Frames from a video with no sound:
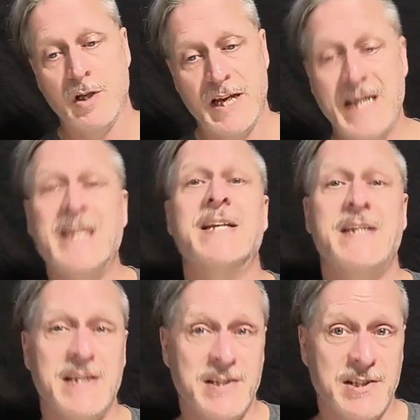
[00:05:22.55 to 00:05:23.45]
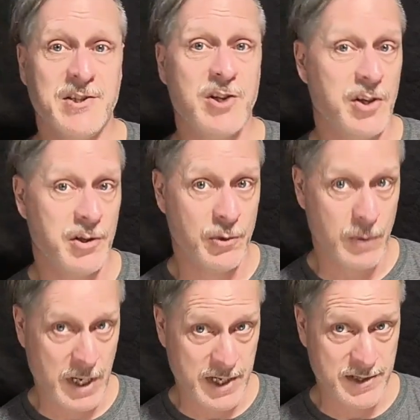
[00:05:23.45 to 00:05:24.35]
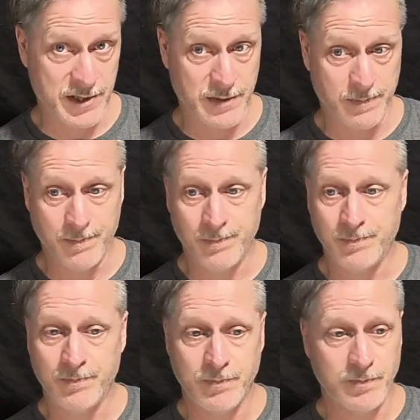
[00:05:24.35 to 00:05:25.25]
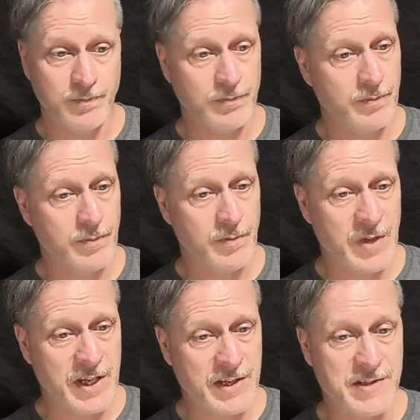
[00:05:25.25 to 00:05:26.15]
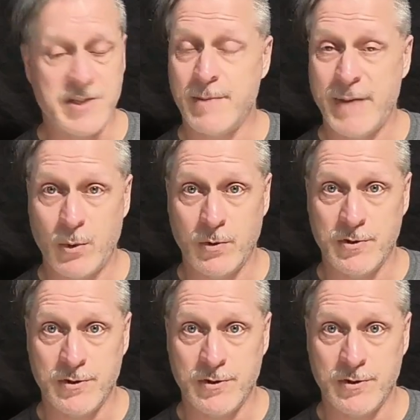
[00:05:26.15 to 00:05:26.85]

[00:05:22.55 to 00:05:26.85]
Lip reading: In the distance, on the horizon, they can see mountains.